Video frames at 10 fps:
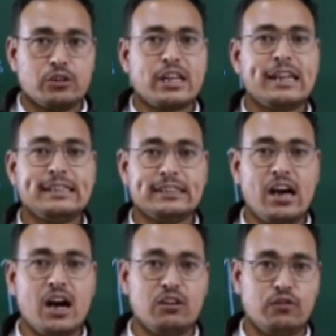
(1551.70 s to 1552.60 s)
So that
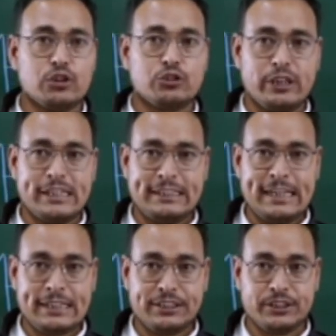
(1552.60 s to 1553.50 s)
is all for
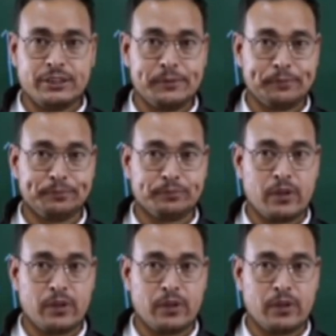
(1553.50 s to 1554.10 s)
today's lecture.